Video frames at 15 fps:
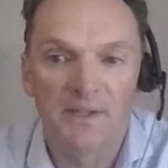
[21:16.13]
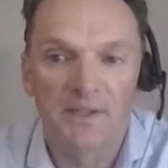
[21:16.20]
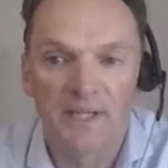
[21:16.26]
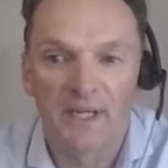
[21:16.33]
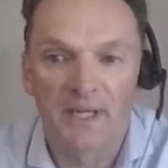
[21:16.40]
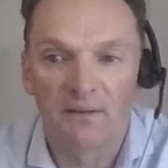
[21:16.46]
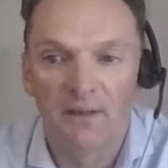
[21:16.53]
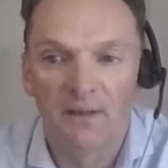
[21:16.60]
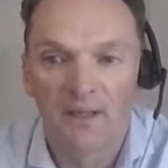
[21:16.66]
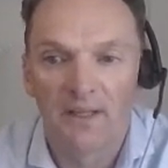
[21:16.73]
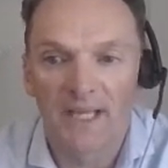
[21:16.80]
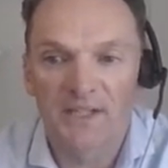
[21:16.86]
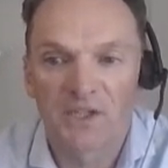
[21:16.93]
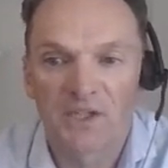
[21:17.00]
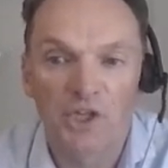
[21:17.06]
So
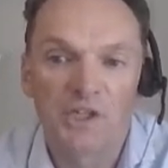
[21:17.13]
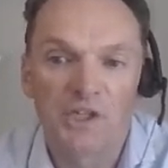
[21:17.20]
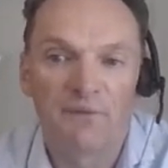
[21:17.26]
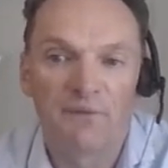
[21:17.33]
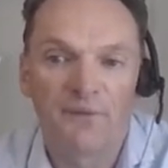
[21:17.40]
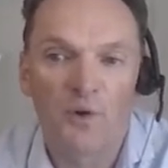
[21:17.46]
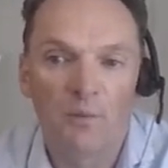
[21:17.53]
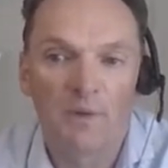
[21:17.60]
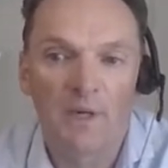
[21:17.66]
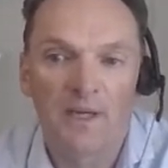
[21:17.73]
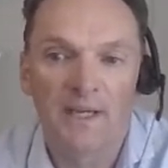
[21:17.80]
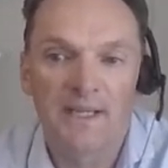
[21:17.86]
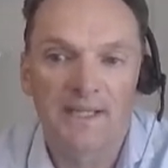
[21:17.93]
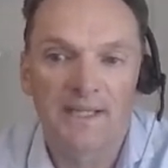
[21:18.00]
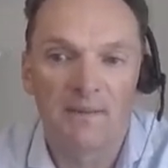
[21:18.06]
that's good to
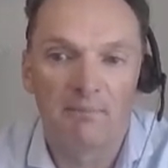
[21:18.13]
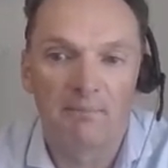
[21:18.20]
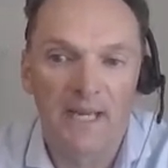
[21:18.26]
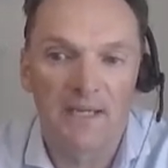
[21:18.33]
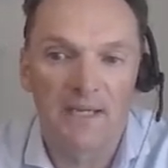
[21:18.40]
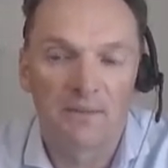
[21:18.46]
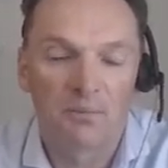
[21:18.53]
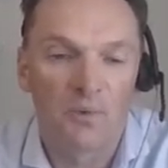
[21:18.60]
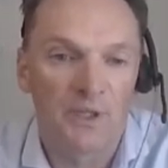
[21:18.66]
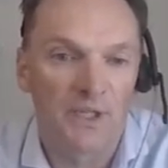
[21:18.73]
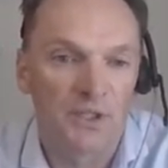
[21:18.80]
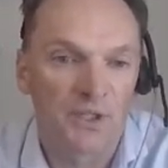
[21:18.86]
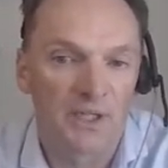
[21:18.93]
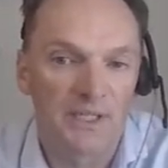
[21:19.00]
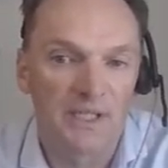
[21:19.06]
formalize and embed what
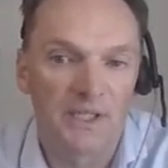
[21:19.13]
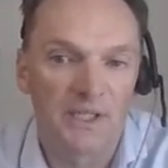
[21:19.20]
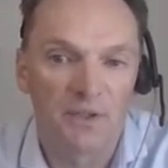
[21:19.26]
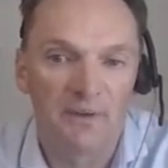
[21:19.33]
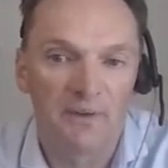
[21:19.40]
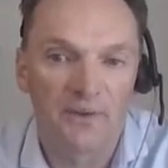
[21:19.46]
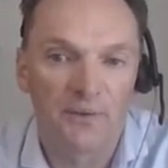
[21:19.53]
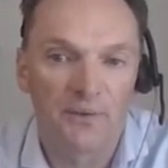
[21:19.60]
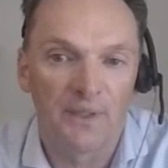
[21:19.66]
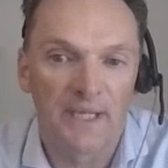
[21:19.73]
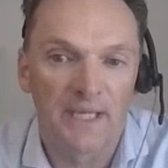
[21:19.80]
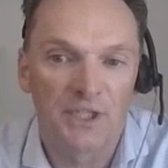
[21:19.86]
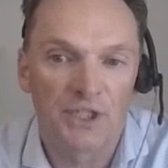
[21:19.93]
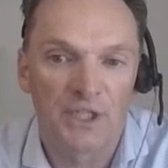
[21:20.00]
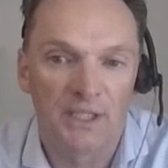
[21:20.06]
you're trying to do with your
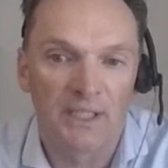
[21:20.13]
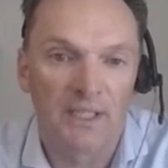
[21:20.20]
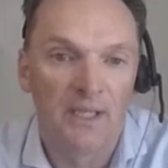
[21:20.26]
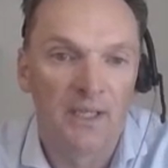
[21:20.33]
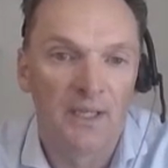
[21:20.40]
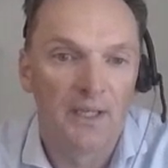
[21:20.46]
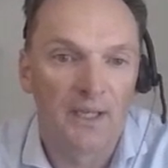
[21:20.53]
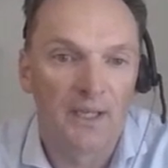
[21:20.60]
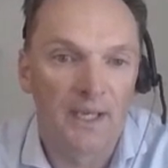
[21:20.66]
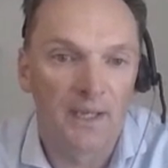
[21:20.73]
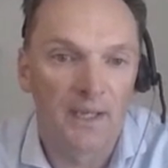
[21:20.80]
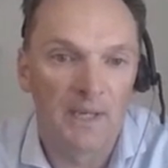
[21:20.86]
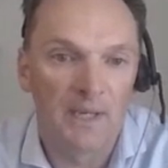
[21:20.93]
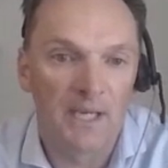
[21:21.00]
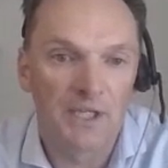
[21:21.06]
ESG
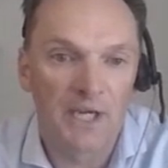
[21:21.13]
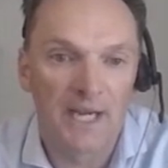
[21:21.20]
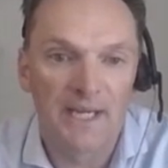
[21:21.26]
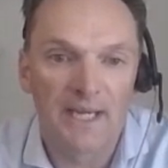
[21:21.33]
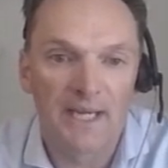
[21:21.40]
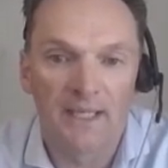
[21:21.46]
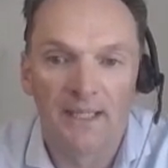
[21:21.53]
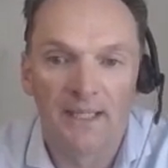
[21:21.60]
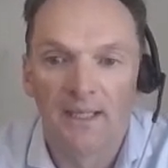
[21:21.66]
agenda.